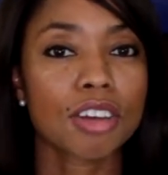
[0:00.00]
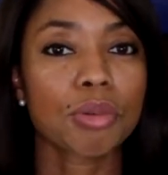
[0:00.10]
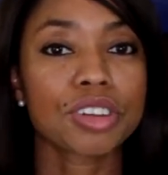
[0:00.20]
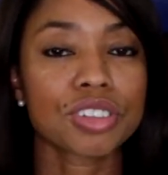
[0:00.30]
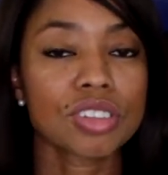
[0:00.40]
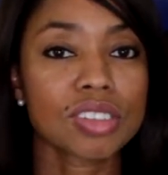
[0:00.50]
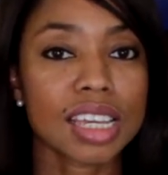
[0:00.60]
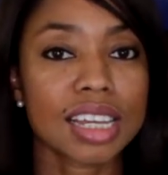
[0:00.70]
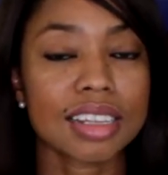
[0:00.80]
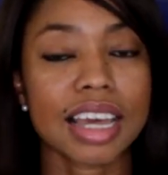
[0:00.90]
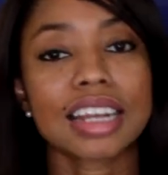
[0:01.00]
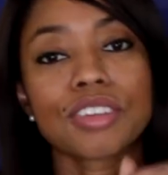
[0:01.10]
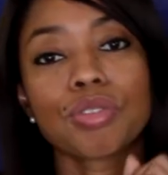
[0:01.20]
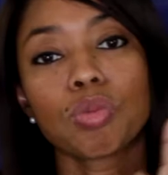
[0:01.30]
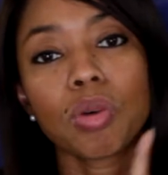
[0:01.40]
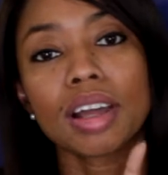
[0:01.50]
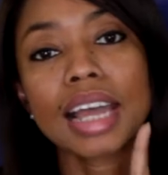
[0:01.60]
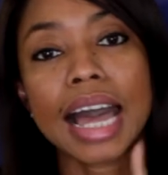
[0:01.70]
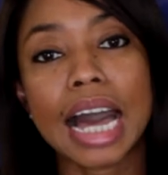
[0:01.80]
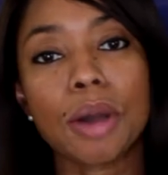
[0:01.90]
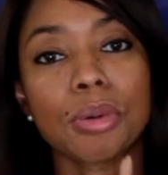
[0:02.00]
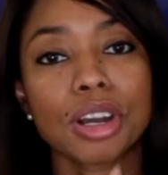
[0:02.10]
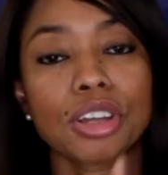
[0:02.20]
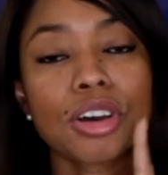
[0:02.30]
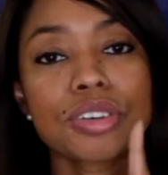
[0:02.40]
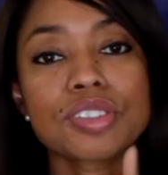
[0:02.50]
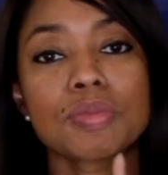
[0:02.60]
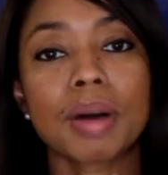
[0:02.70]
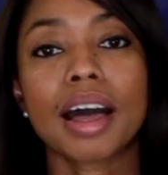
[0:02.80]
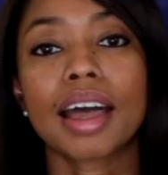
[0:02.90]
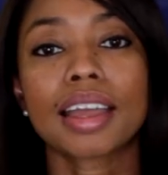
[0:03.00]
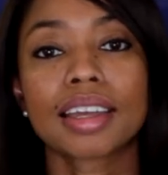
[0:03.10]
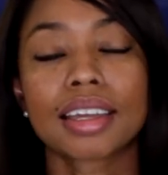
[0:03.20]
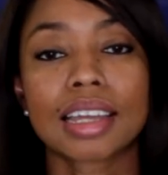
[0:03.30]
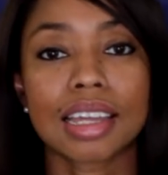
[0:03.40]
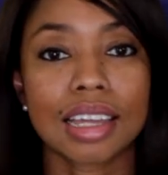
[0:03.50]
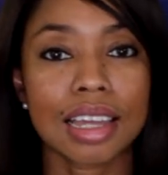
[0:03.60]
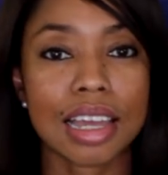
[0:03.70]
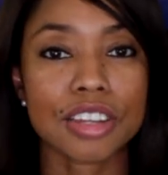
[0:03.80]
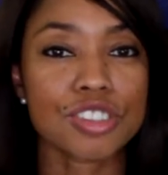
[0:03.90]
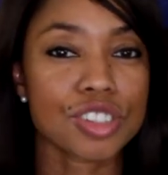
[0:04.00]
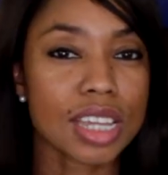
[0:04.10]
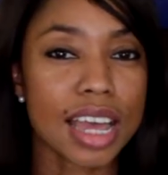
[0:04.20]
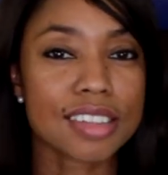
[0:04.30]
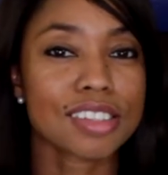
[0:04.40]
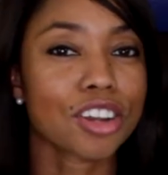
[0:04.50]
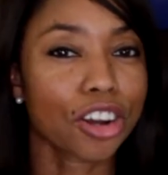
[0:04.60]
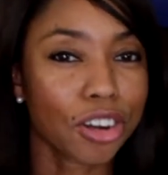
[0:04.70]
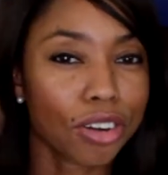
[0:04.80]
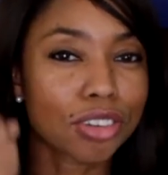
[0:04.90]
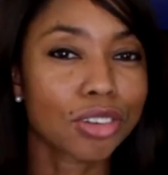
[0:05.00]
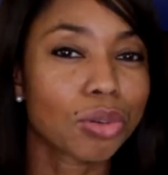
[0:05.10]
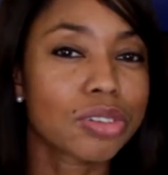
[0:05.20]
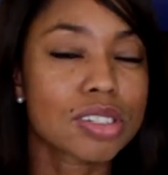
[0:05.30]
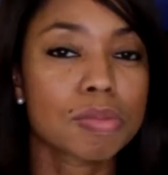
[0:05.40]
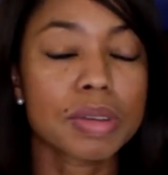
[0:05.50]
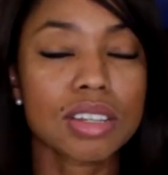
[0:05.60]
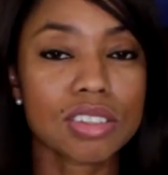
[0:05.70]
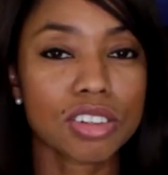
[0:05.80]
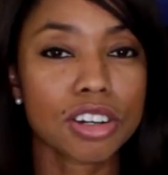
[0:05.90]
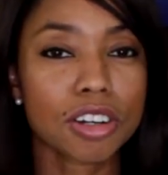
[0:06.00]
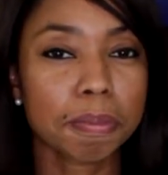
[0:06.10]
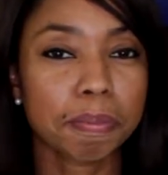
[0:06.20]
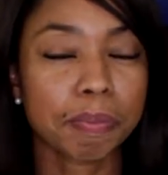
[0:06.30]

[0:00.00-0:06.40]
was, she said that if 1 hour goes by and she hasn't heard the Lord speak to her,